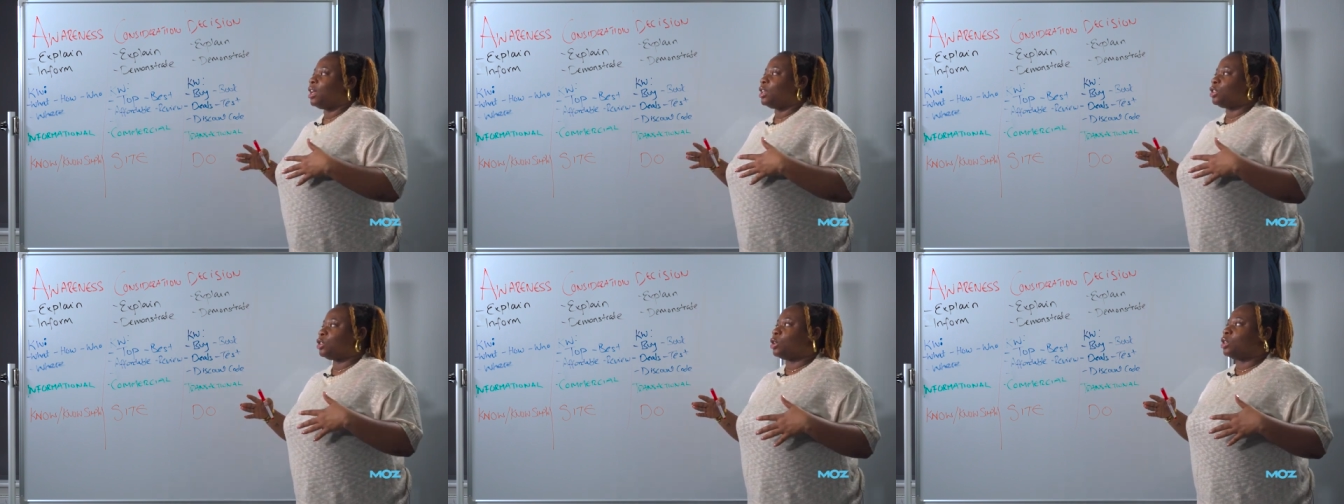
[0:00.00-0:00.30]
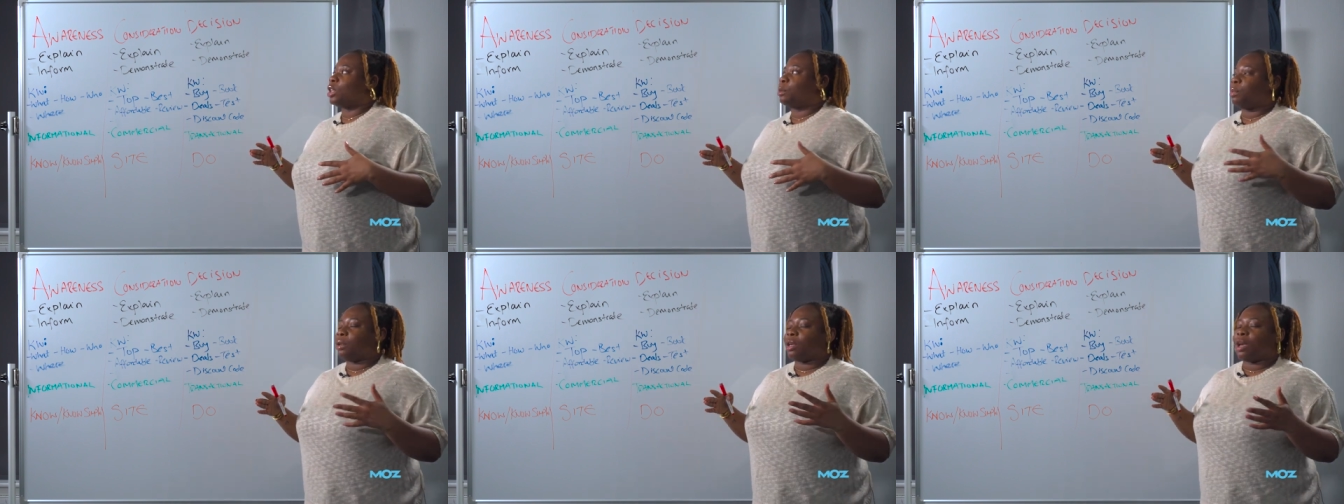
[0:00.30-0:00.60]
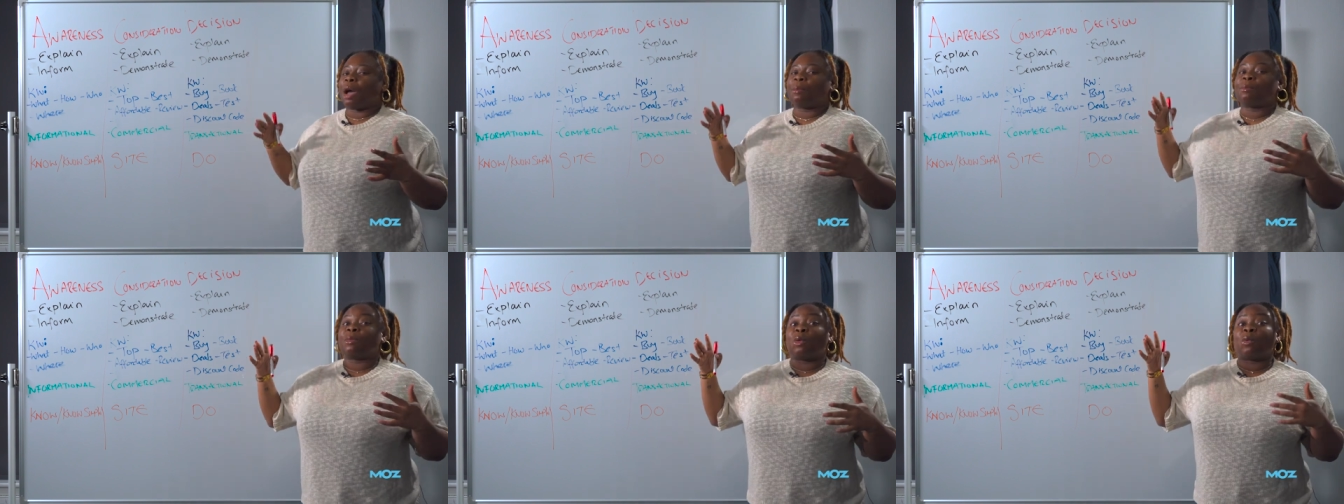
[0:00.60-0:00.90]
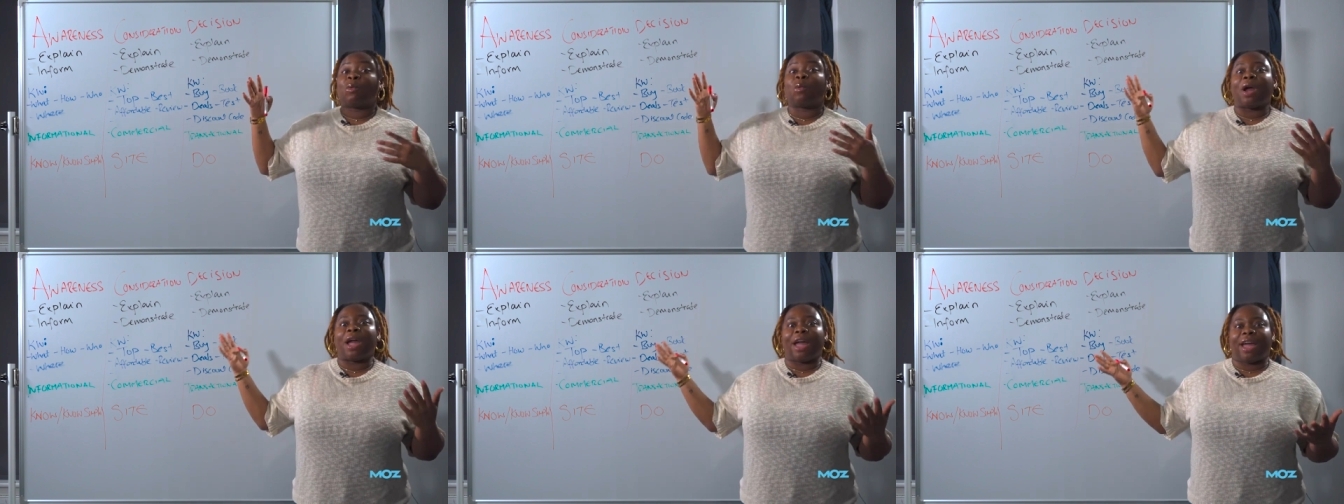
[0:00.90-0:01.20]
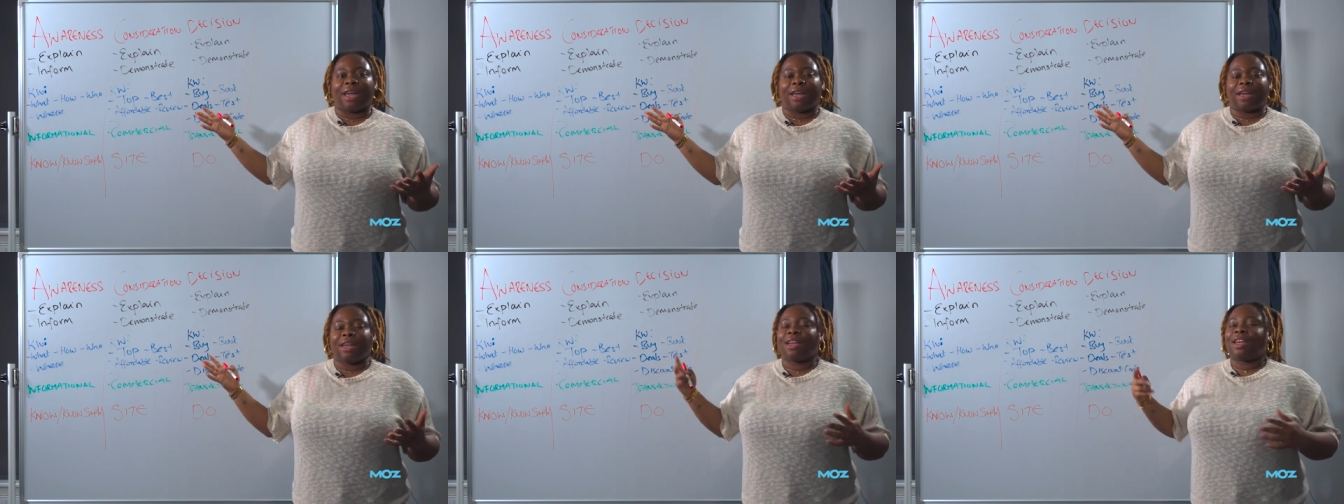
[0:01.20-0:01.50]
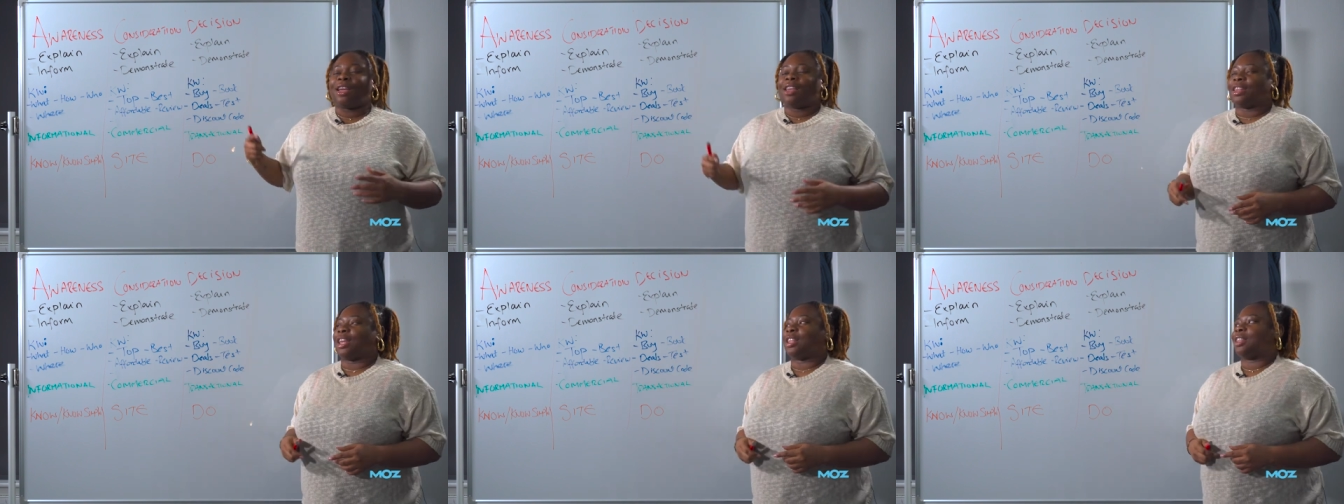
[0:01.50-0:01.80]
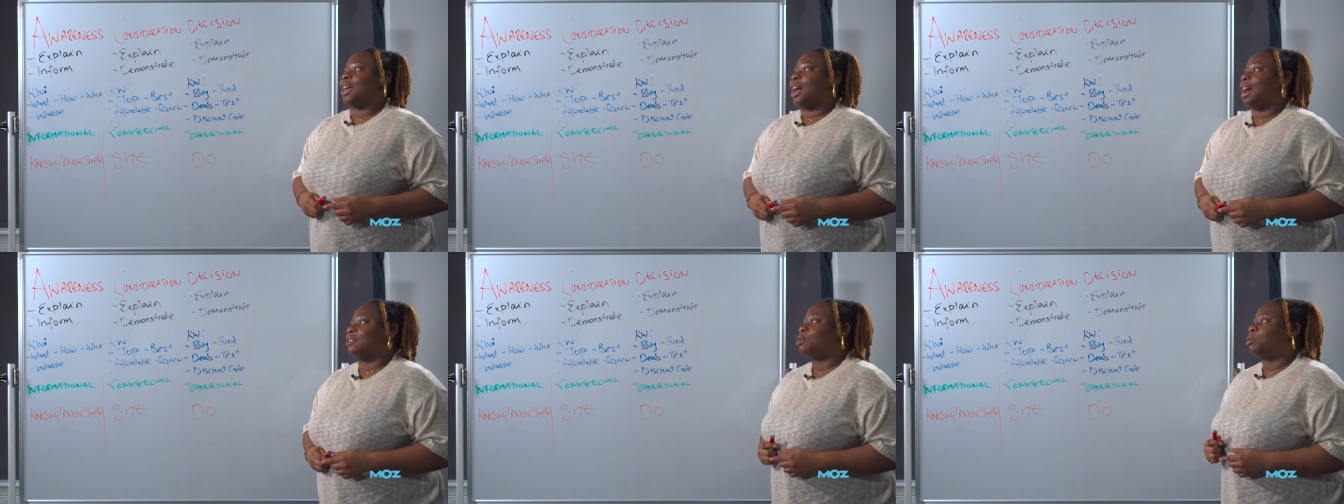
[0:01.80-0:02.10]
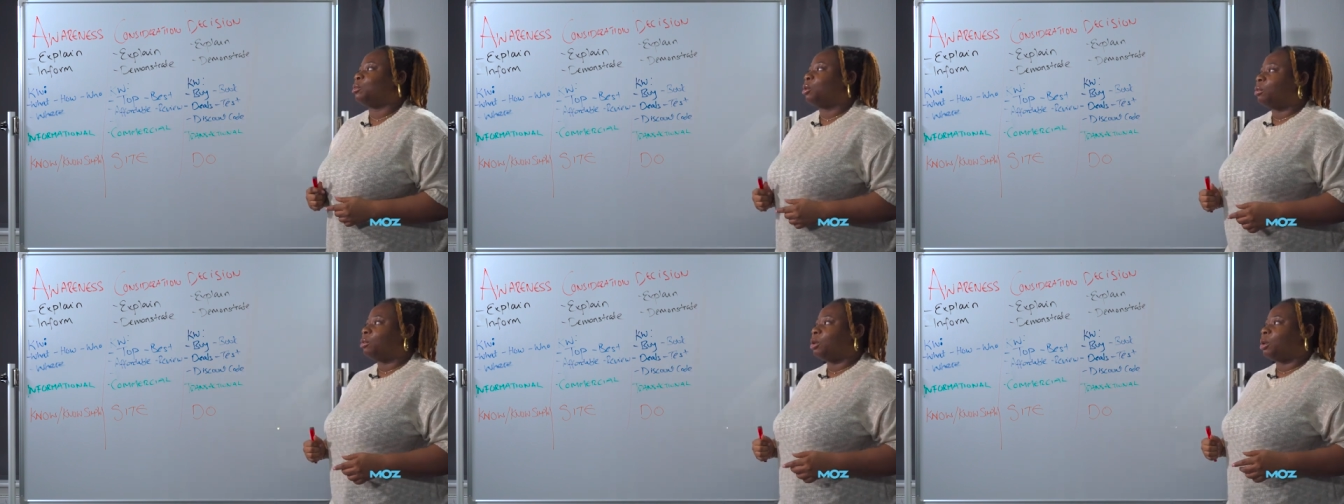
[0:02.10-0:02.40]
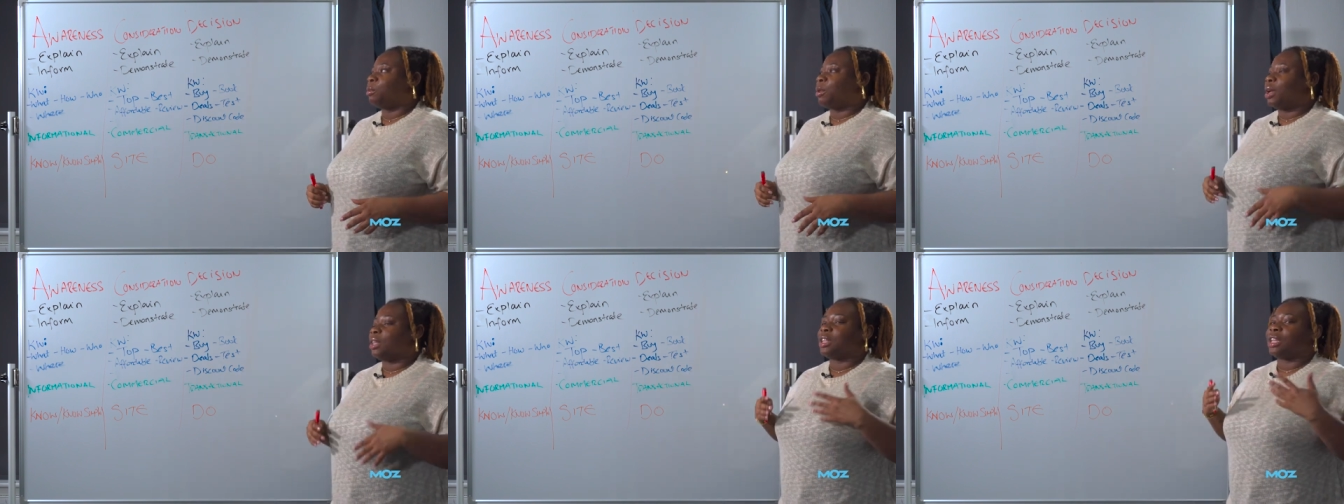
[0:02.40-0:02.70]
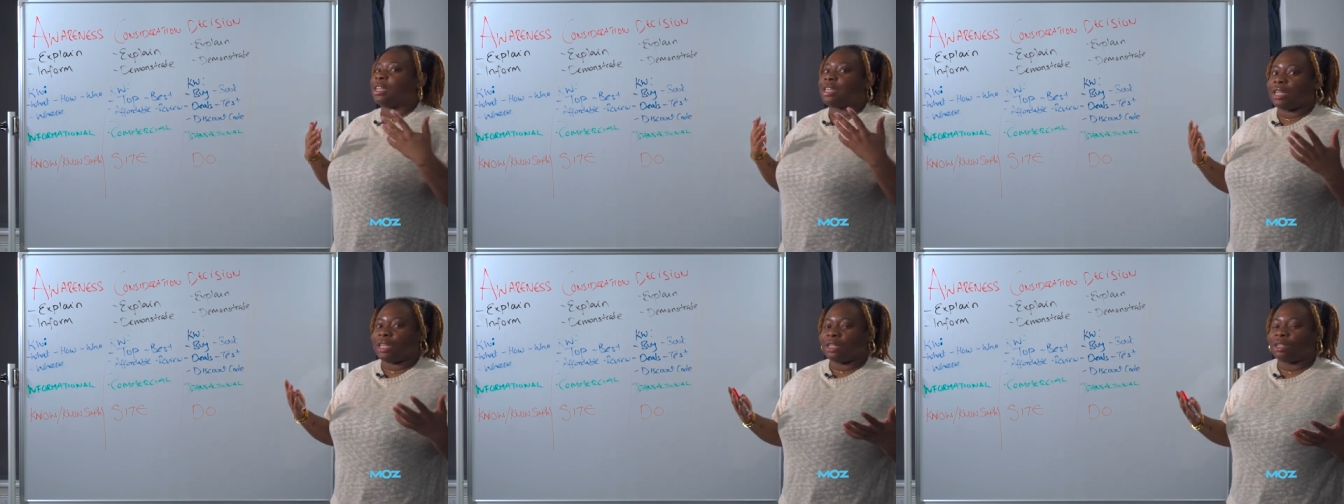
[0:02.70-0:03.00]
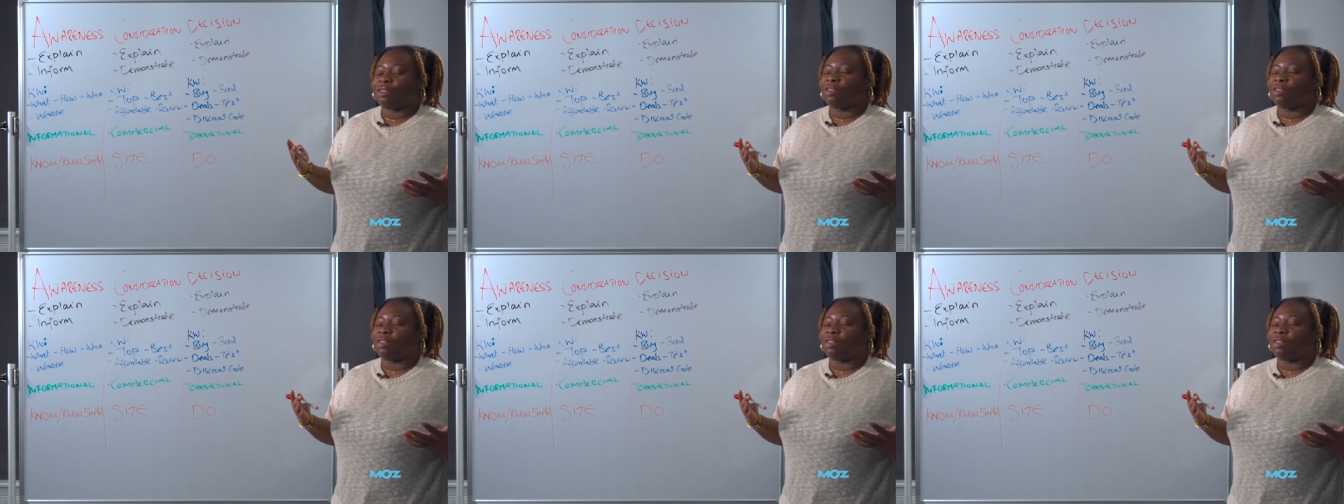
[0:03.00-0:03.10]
so they become aware that they have a problem and they need